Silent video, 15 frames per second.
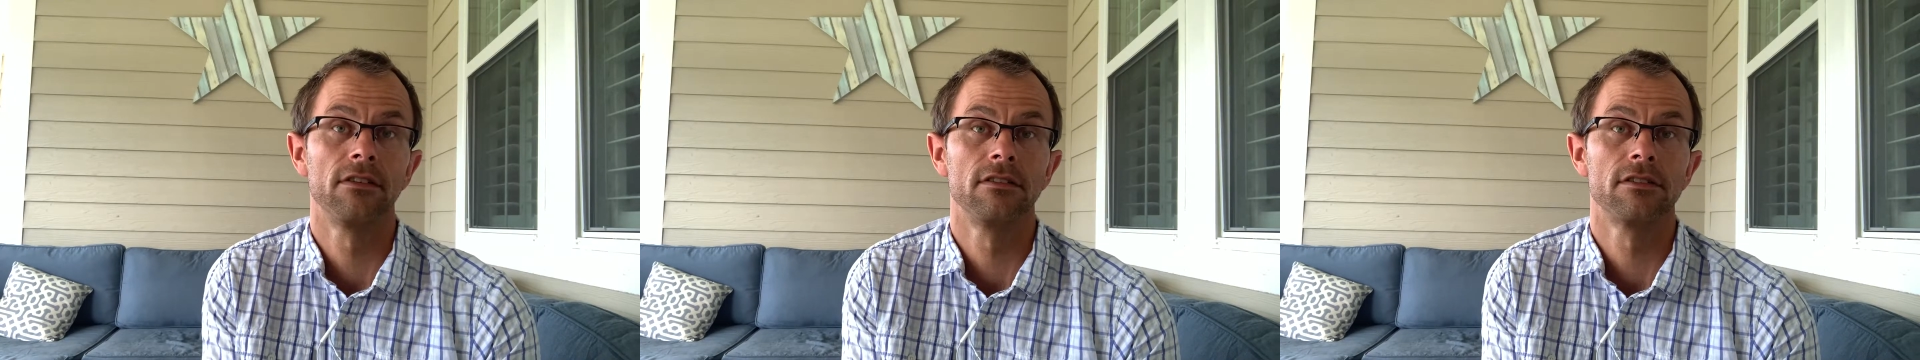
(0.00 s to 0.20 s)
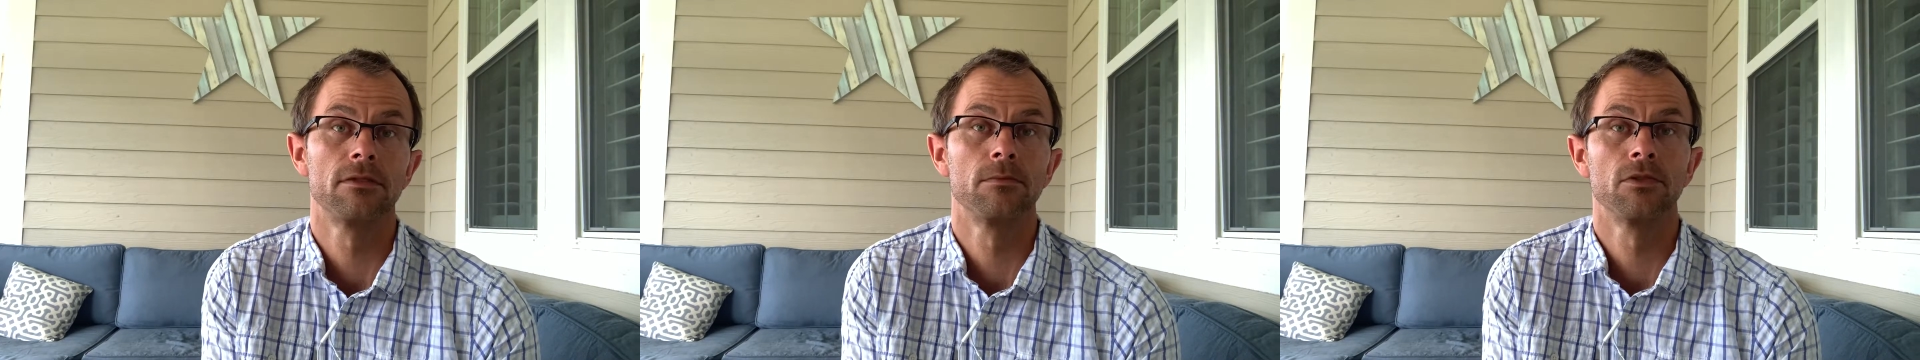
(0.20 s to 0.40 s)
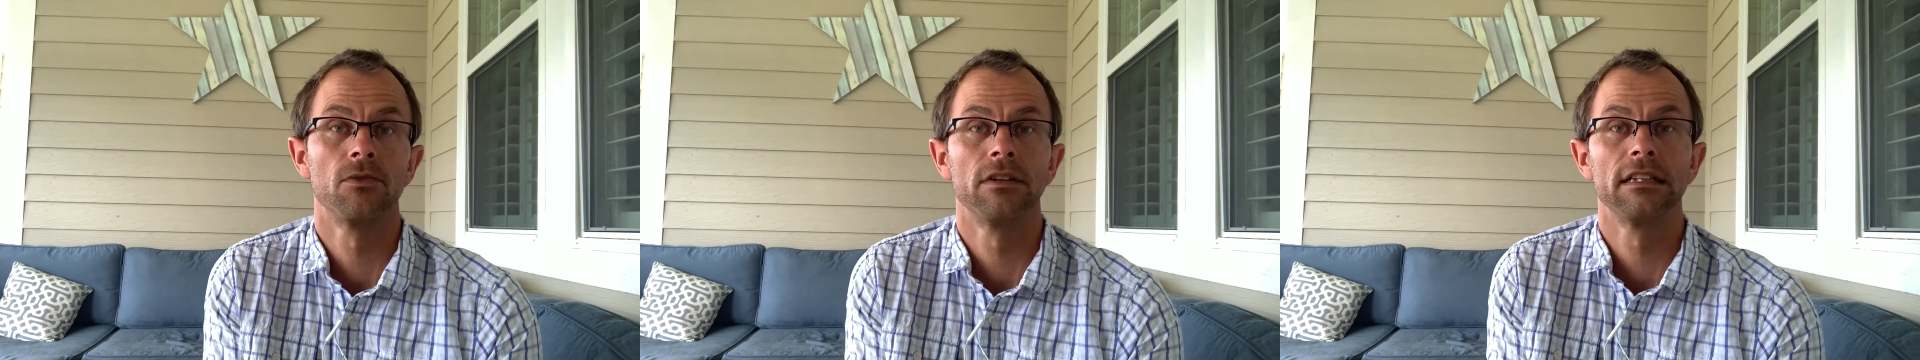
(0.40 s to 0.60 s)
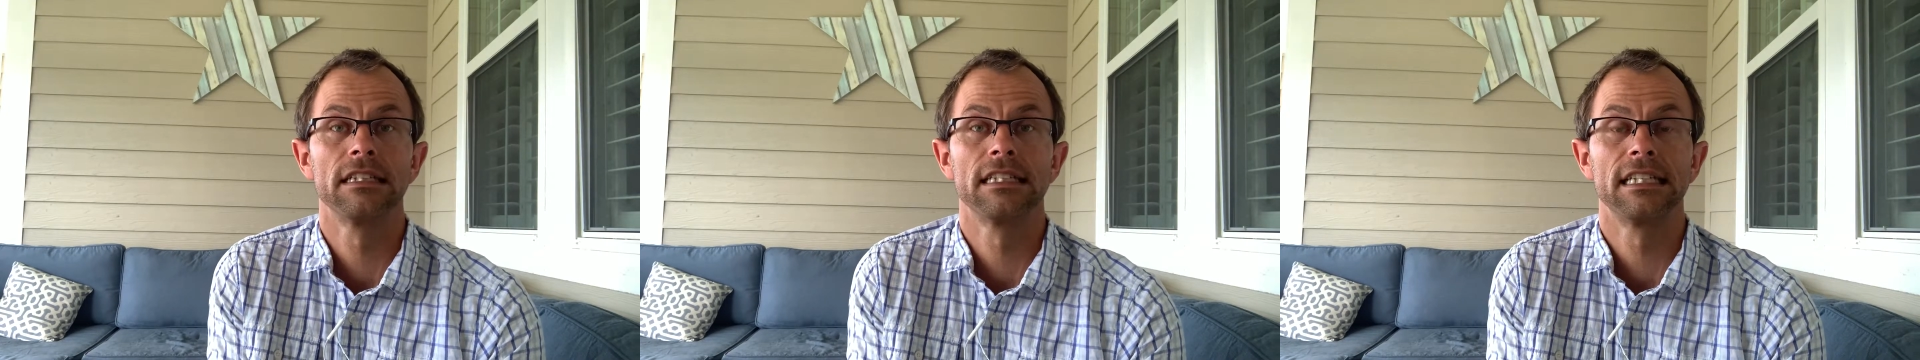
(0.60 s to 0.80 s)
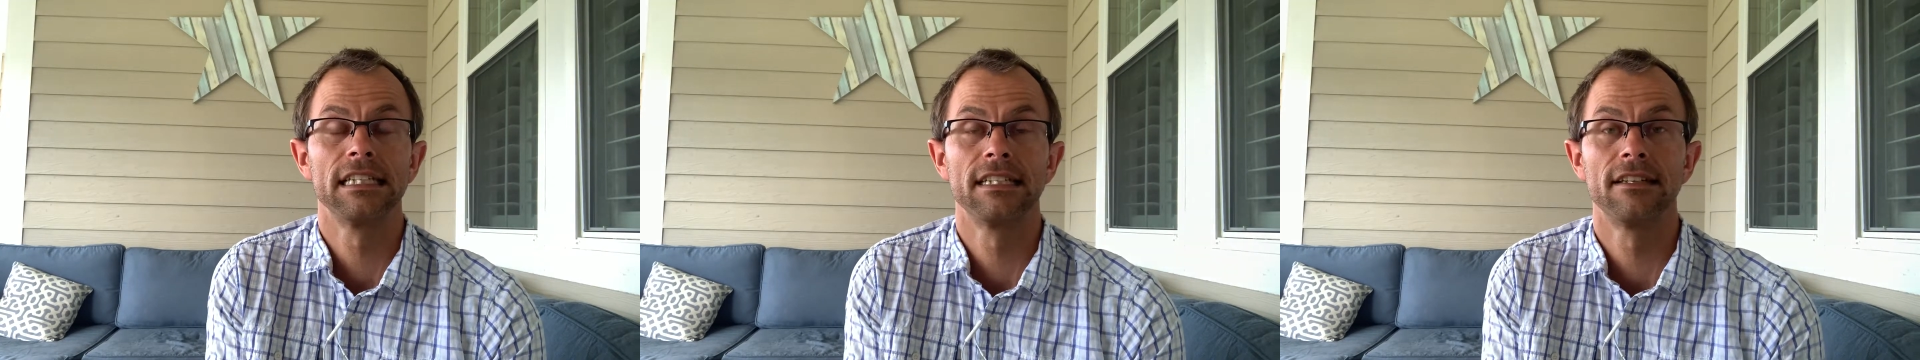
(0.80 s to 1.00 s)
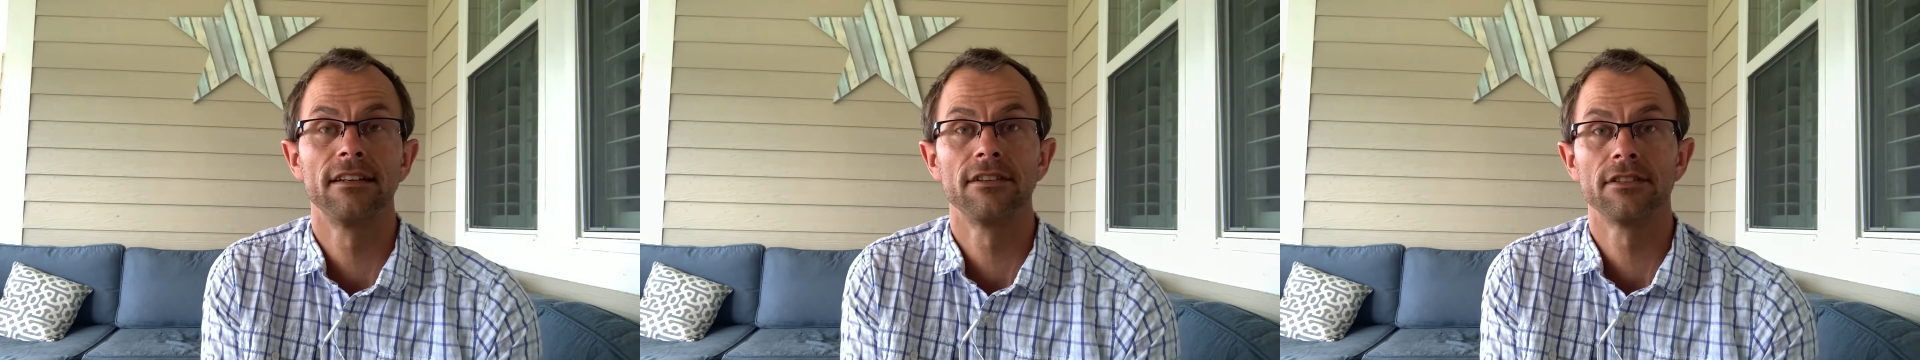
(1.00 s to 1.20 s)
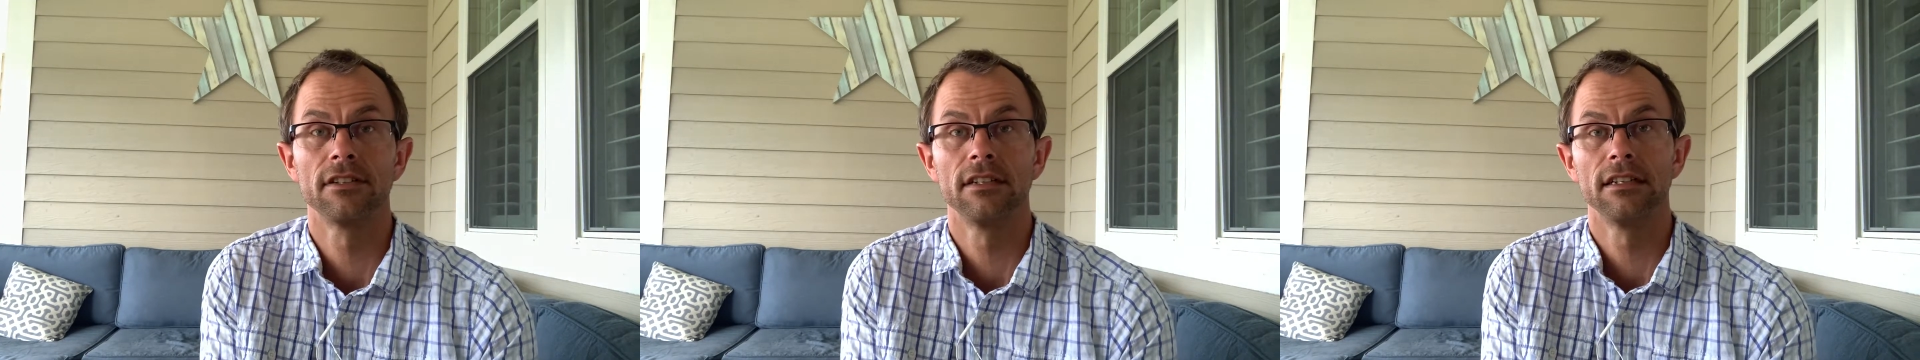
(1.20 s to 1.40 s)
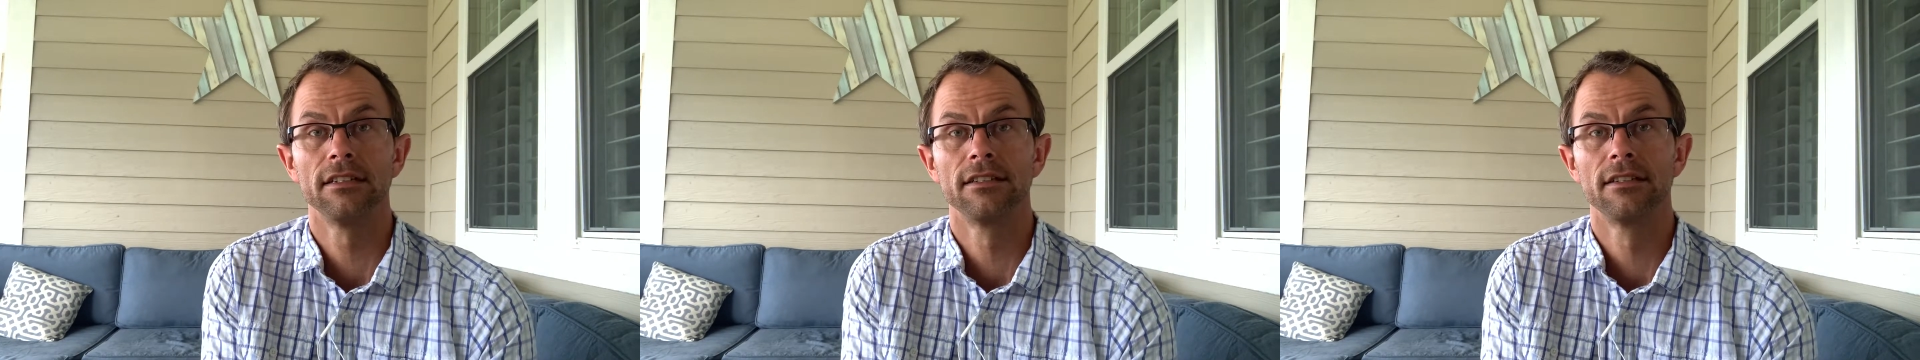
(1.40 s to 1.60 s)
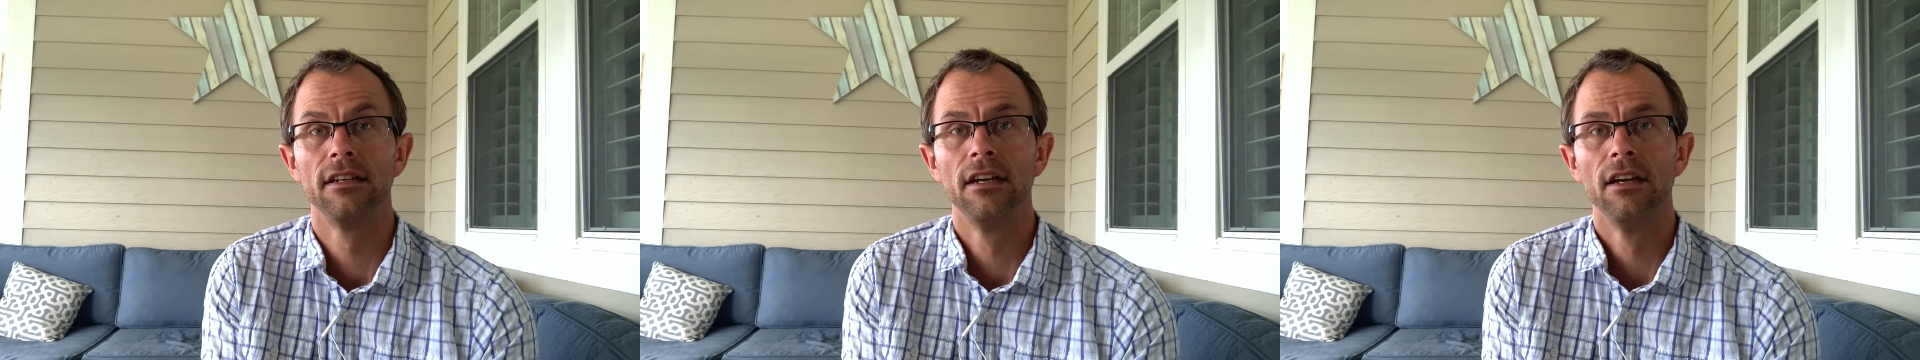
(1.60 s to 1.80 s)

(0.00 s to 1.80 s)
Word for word: in terms of what this distinction is.